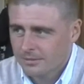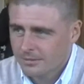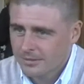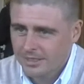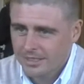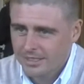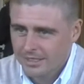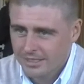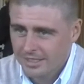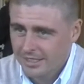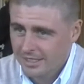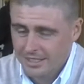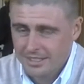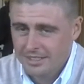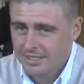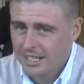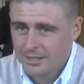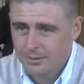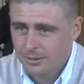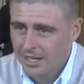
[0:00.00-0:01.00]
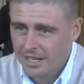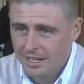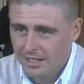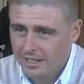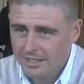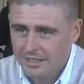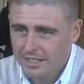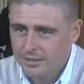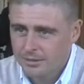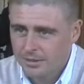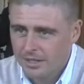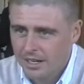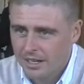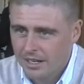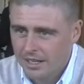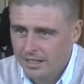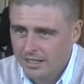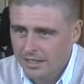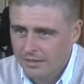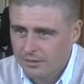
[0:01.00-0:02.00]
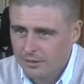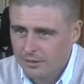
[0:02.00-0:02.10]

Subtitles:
Well, yeah, that's what I like.